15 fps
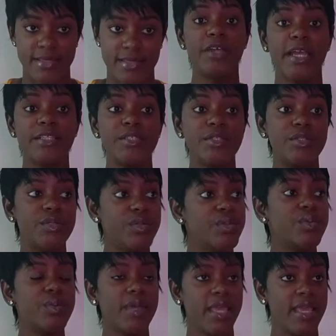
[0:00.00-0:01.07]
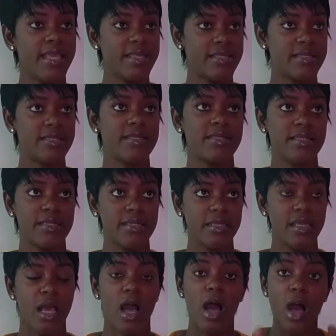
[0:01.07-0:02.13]
Try to do is
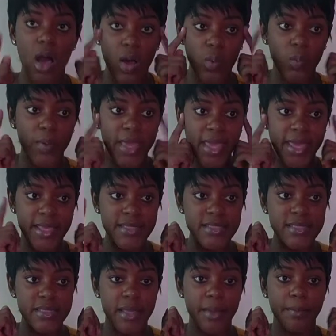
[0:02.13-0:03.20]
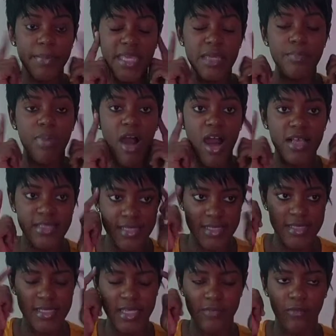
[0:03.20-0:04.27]
always be
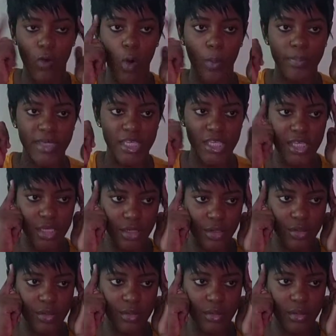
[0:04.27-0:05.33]
positive up here.